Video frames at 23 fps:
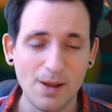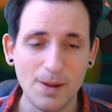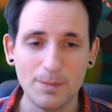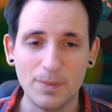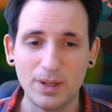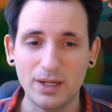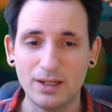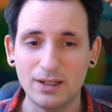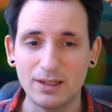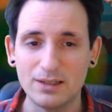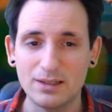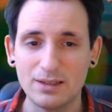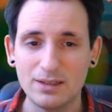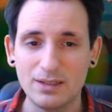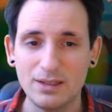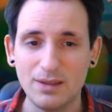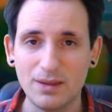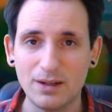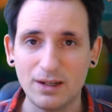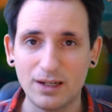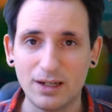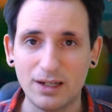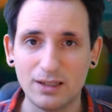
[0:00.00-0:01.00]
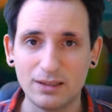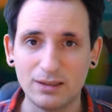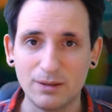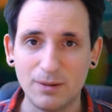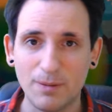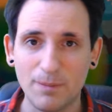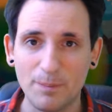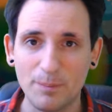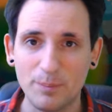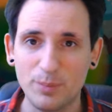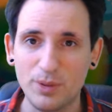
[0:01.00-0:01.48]
but I can see the card
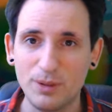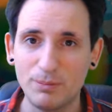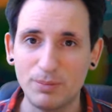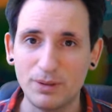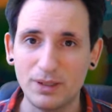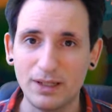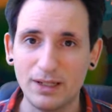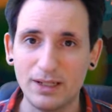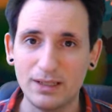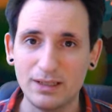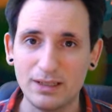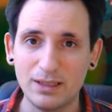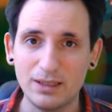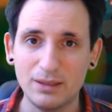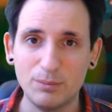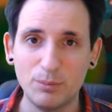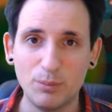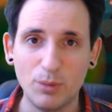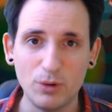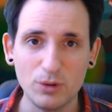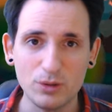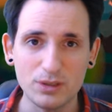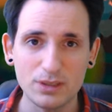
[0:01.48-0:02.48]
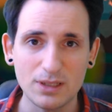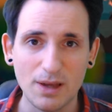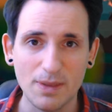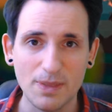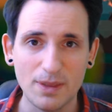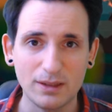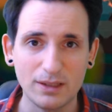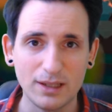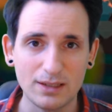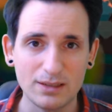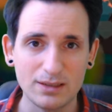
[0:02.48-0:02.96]
be played in most
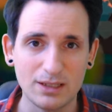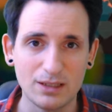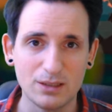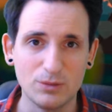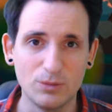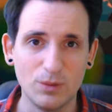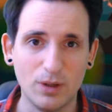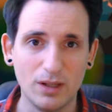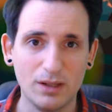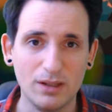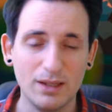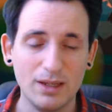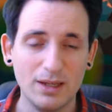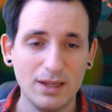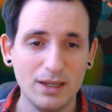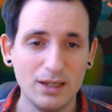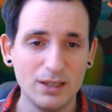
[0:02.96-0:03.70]
other decks as well.